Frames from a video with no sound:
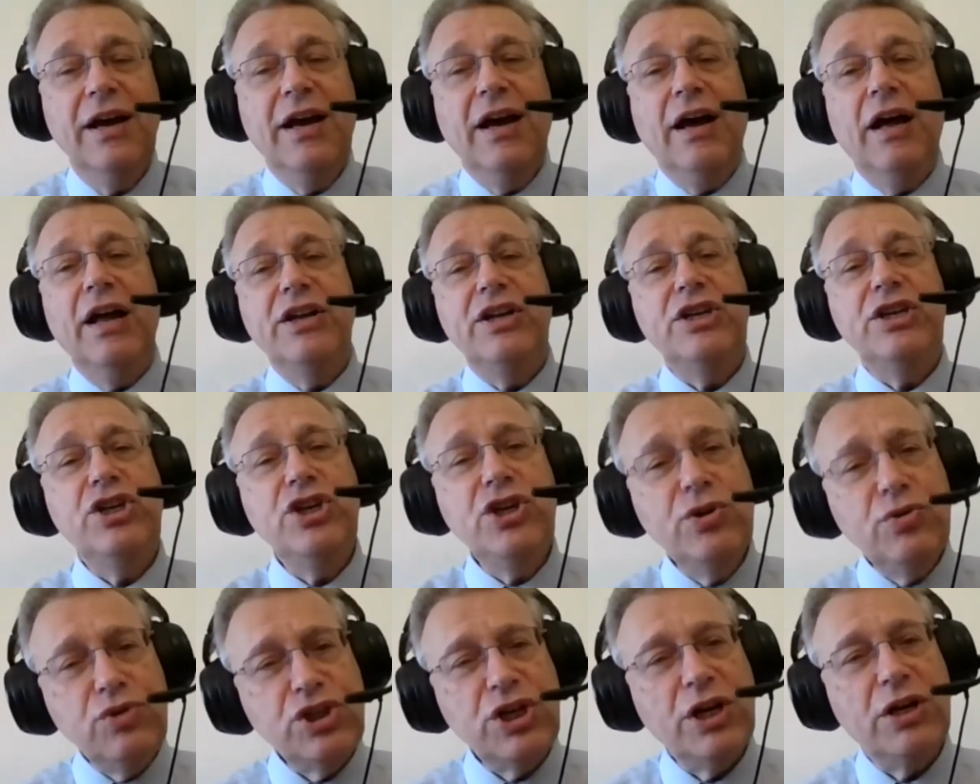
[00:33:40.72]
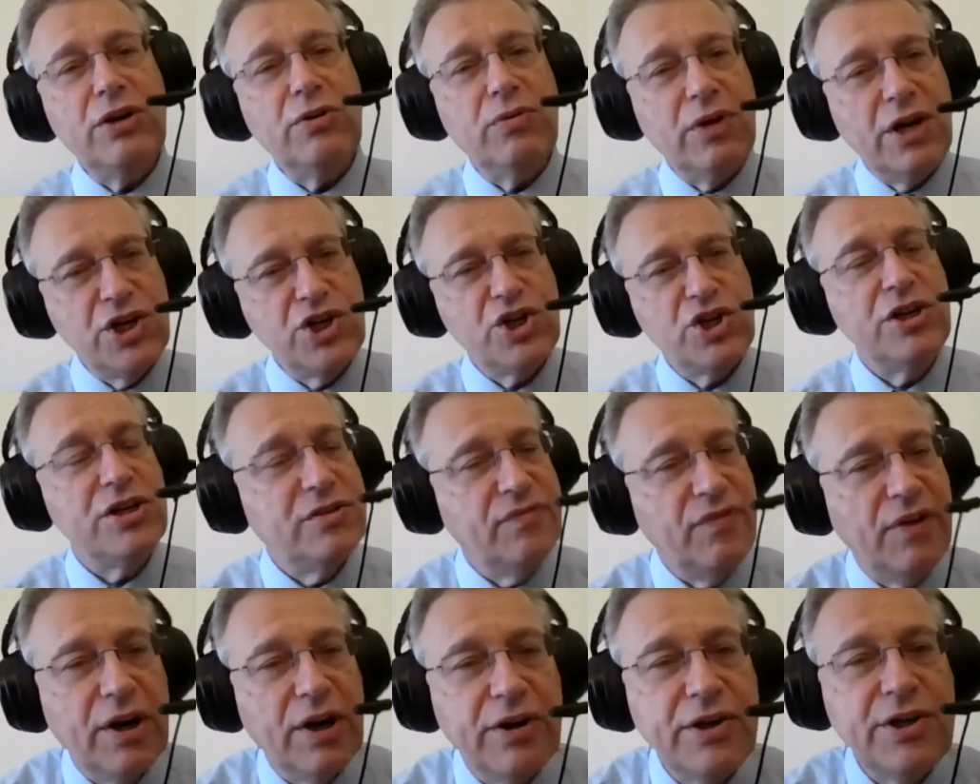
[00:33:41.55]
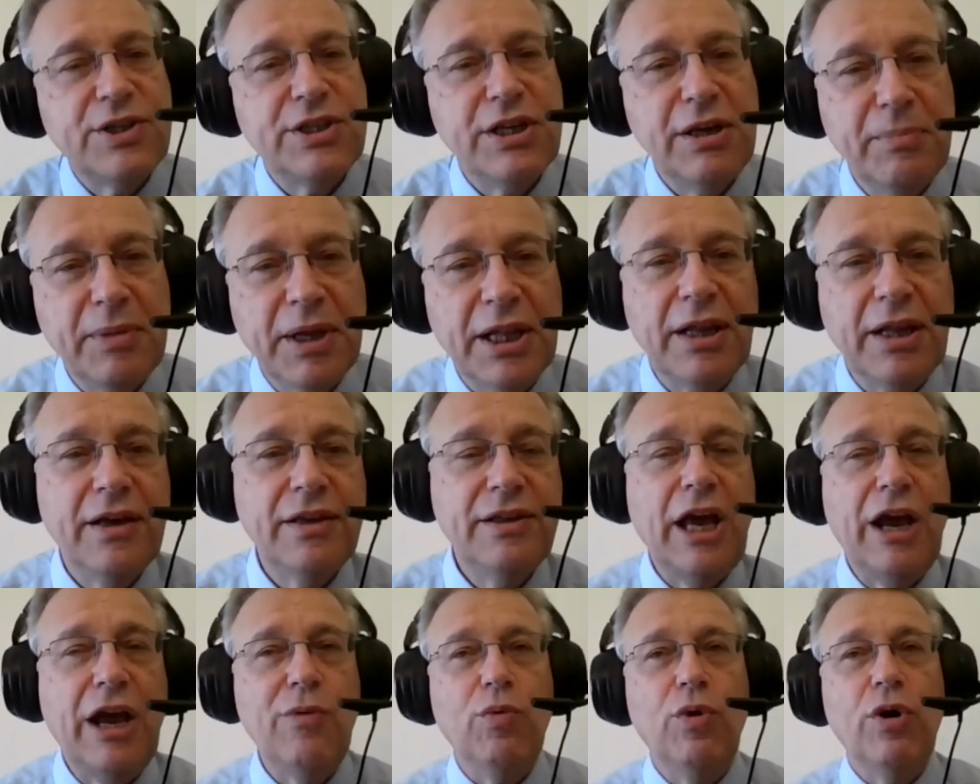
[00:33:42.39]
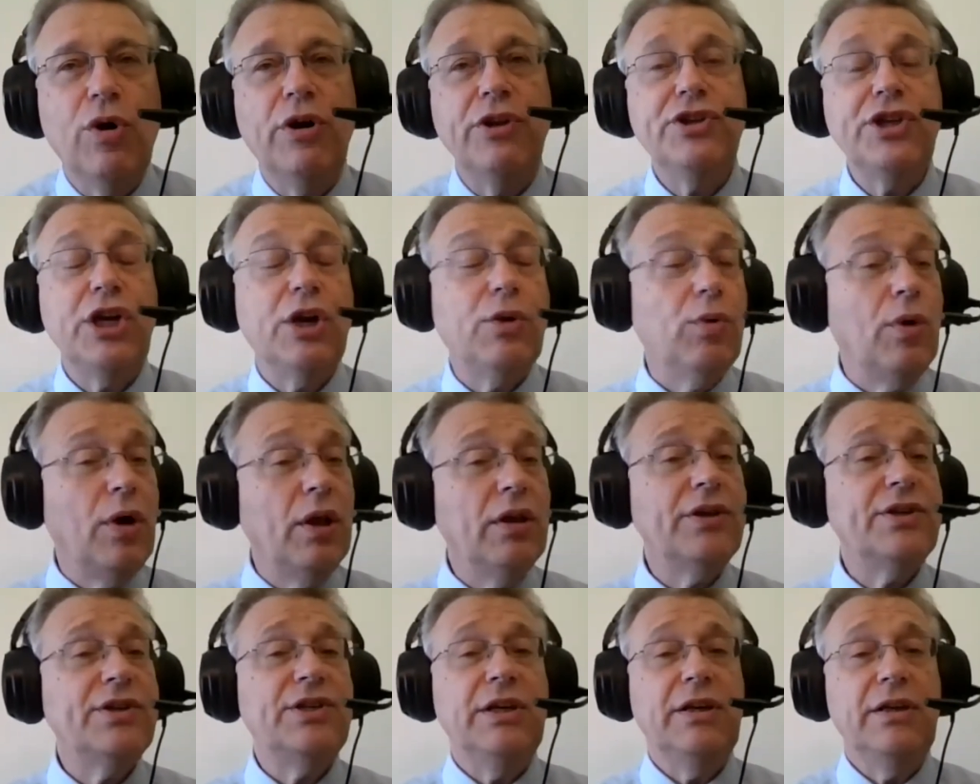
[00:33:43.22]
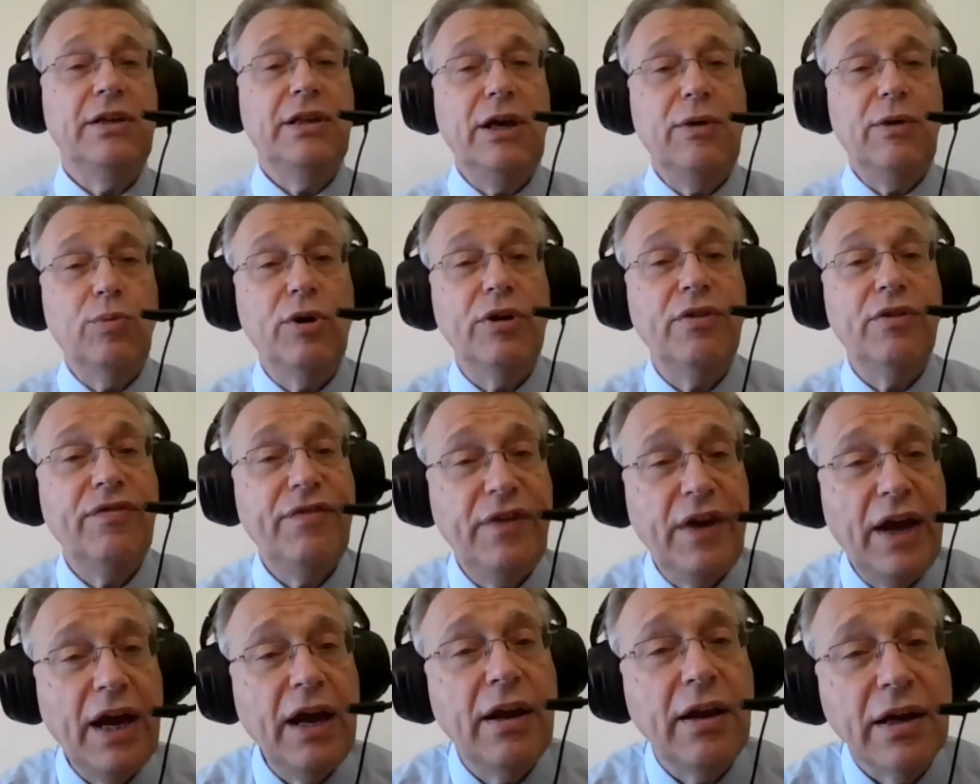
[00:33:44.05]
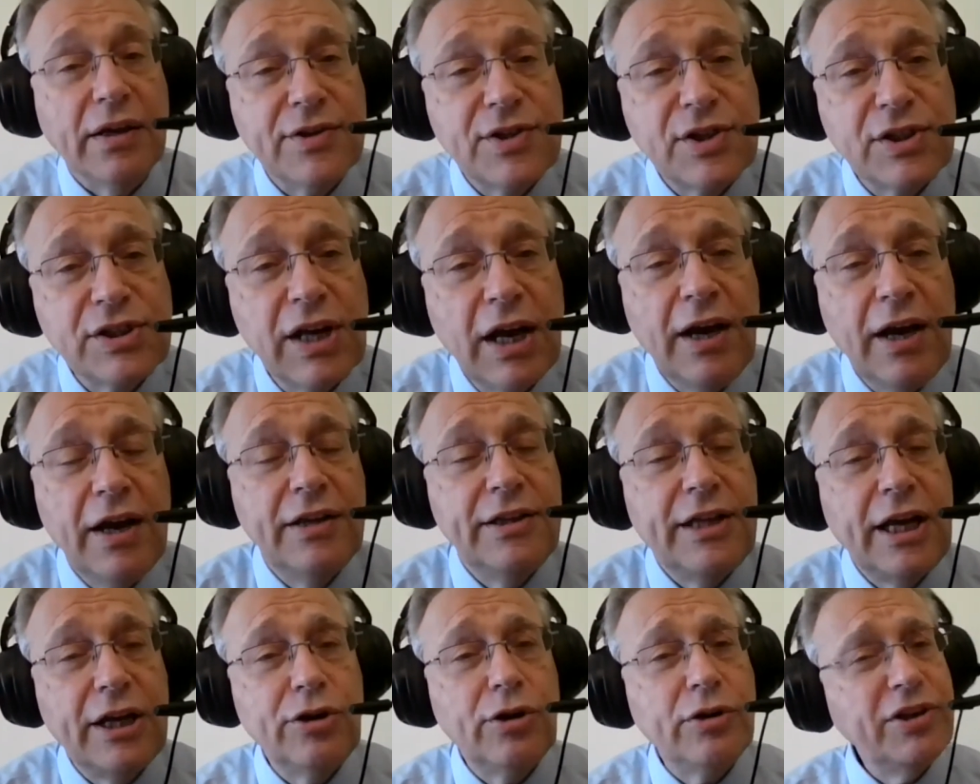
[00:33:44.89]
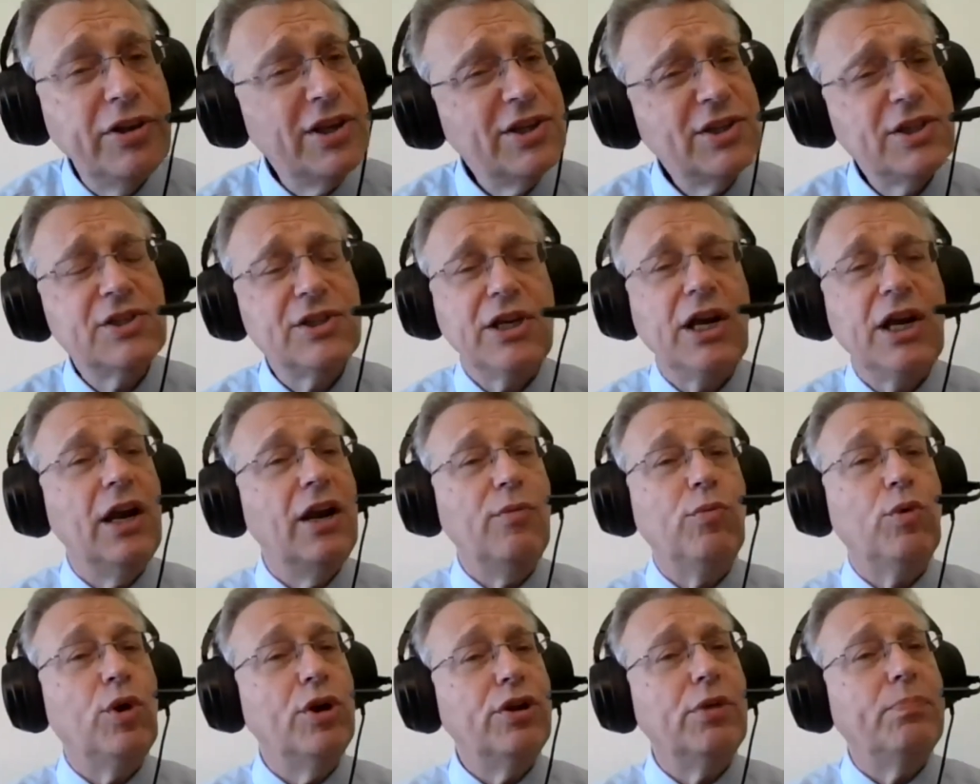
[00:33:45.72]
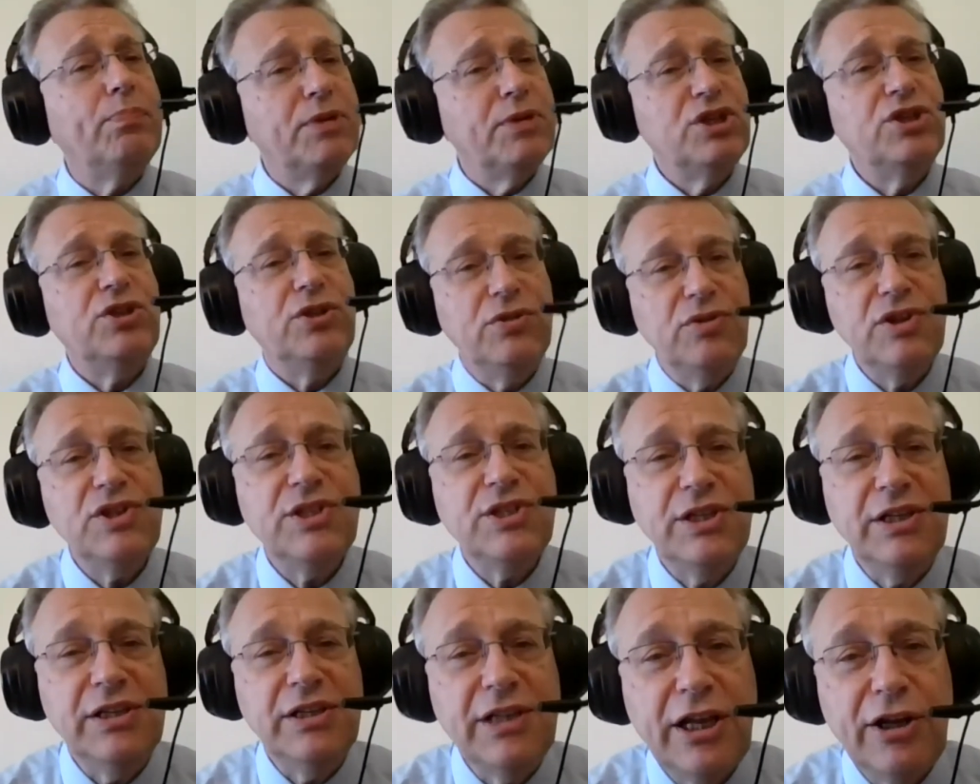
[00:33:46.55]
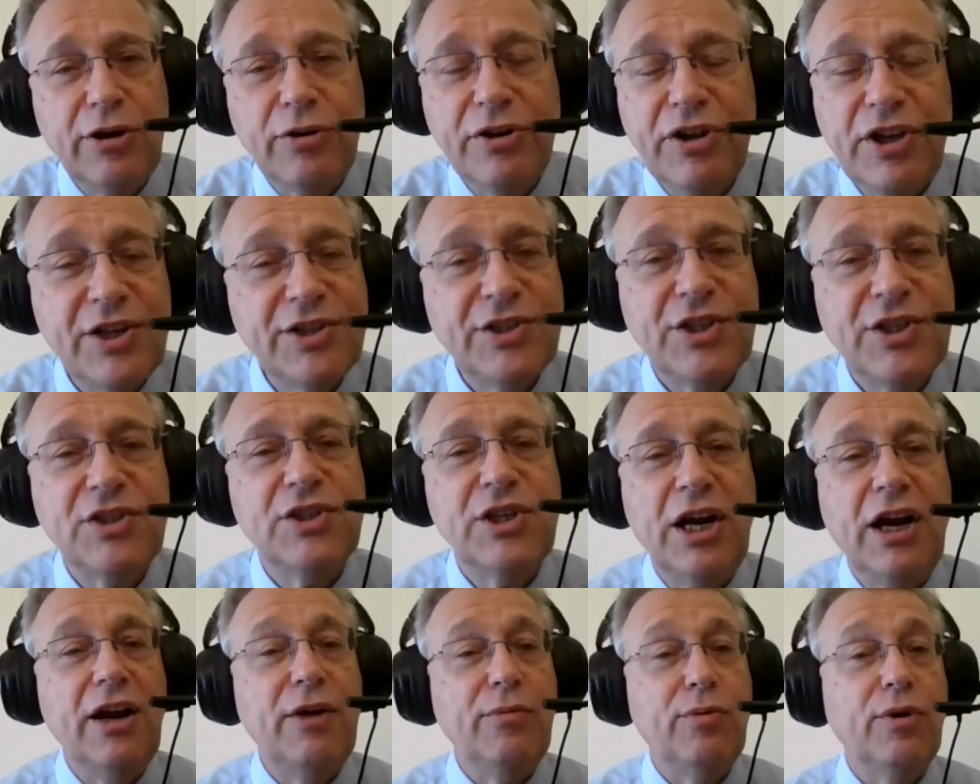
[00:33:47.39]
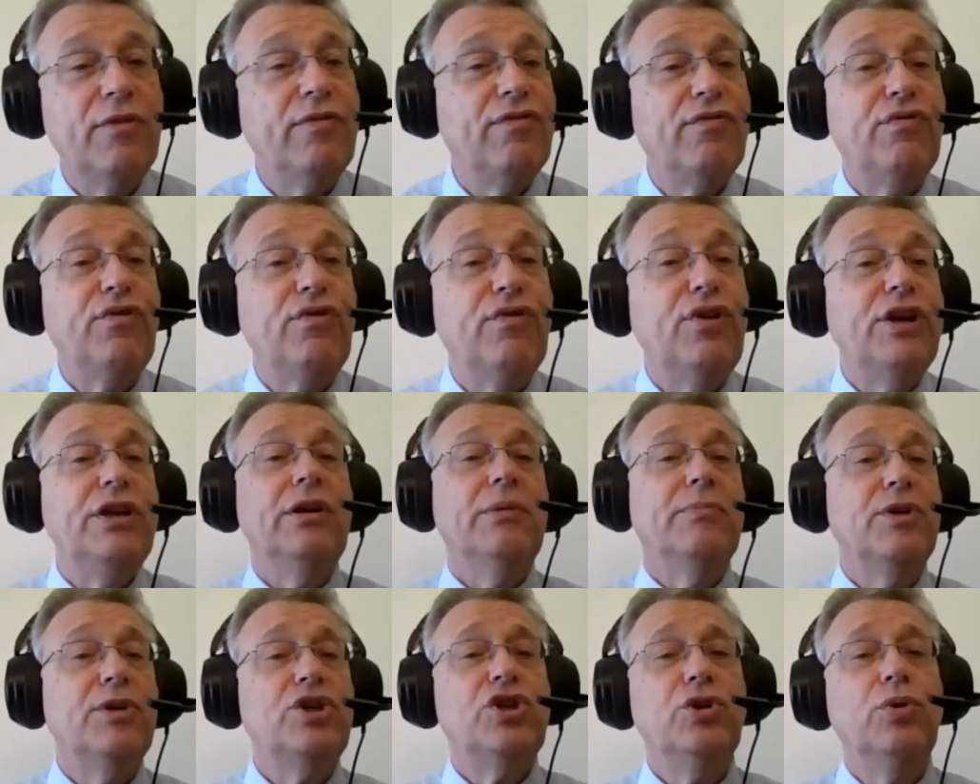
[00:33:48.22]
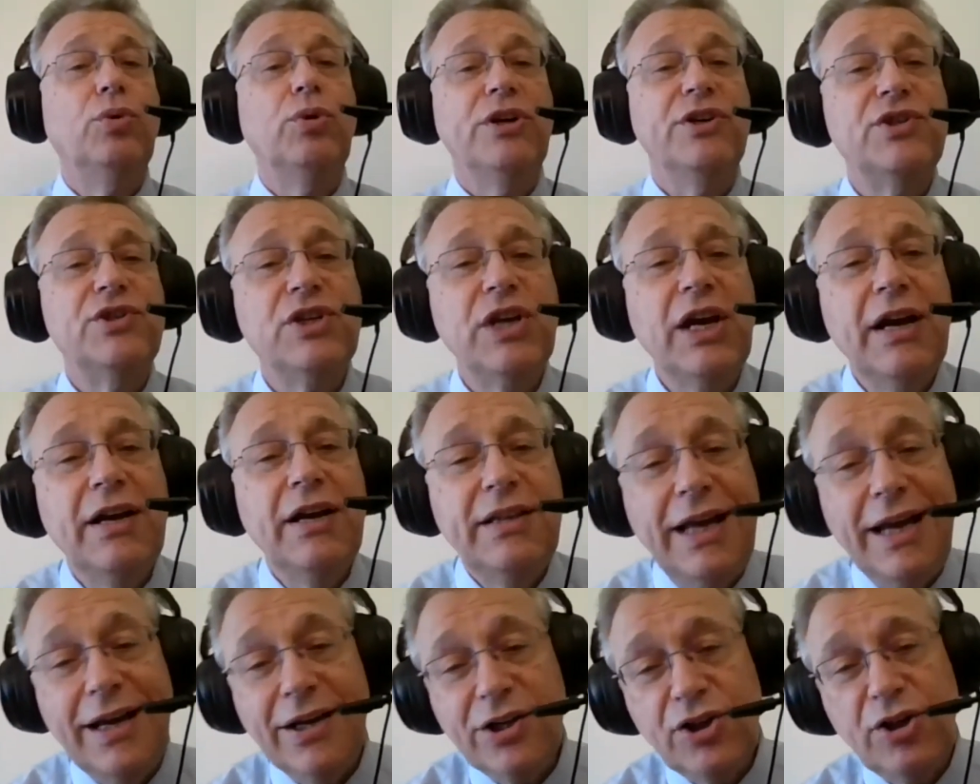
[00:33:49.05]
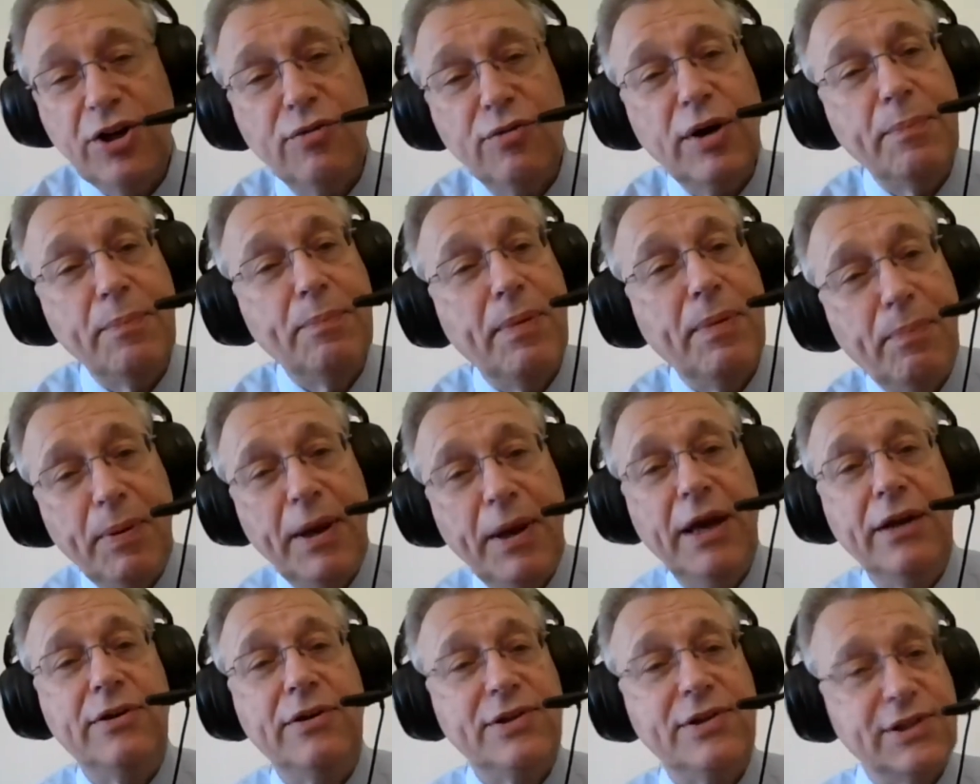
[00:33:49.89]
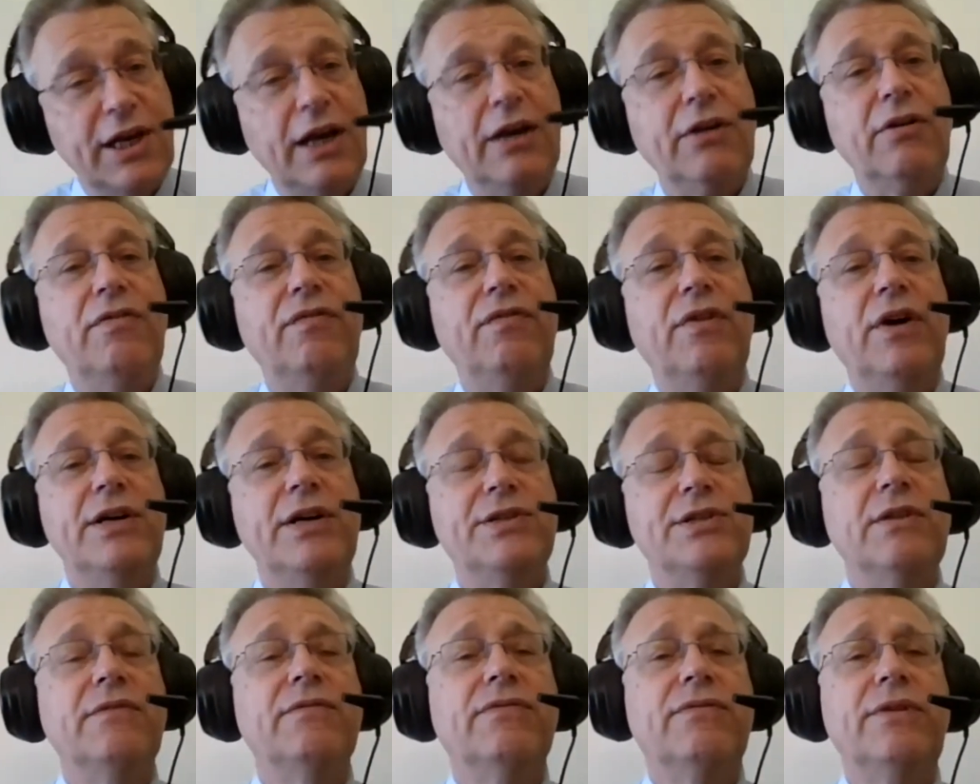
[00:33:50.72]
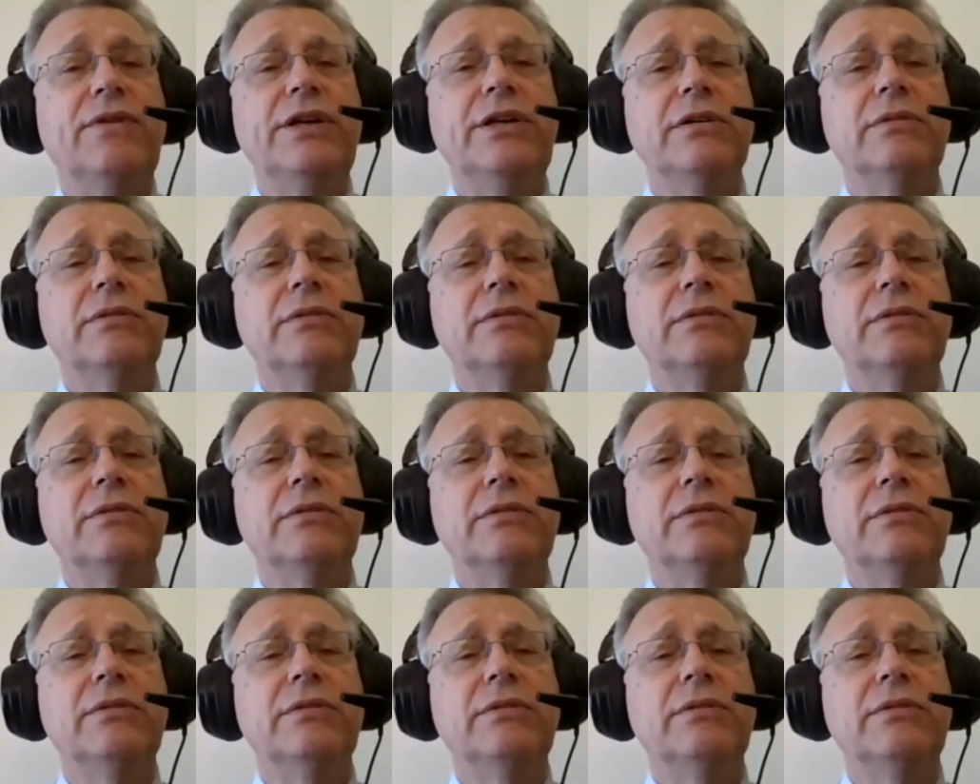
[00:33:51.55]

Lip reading: New generation is very similar. They want equality, they want fairness. They don't necessarily want opportunity. They don't necessarily want freedom or choice. They're actually quite prepared to sacrifice some freedom.